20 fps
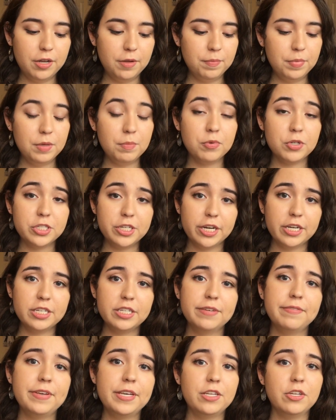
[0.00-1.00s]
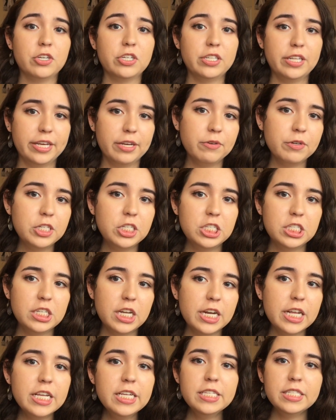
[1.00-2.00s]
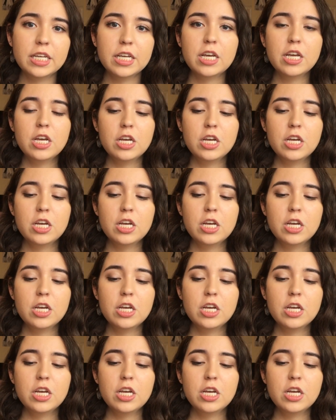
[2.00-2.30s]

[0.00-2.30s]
be productive in your language studies.